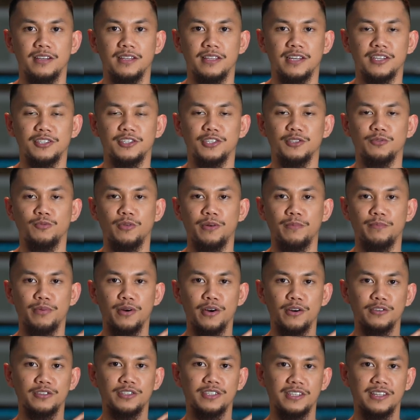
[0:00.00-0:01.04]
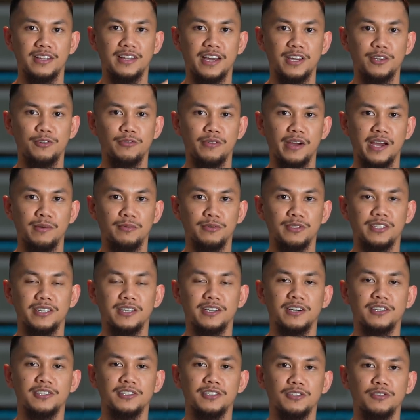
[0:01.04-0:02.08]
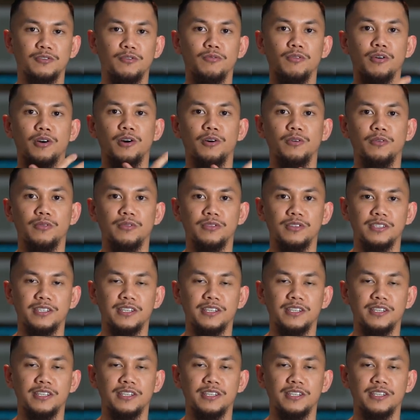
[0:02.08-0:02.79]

That's just one person that you were able to grow,